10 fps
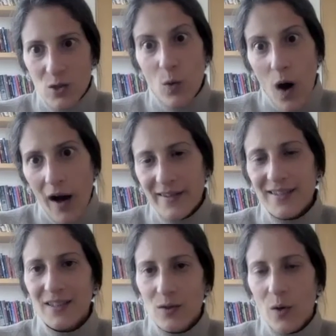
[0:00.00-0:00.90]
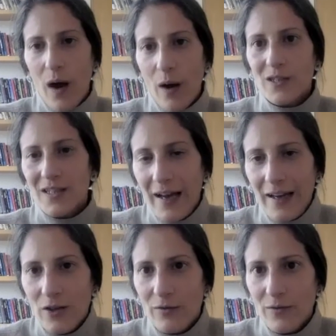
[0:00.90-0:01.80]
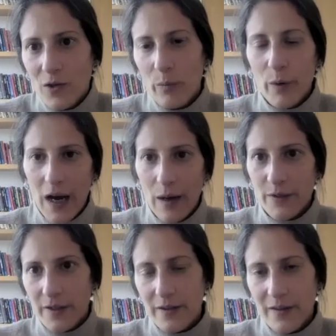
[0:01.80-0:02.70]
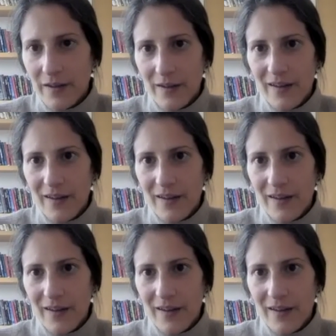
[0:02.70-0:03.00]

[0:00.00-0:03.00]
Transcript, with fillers: to us you know outside of you know perhaps the the,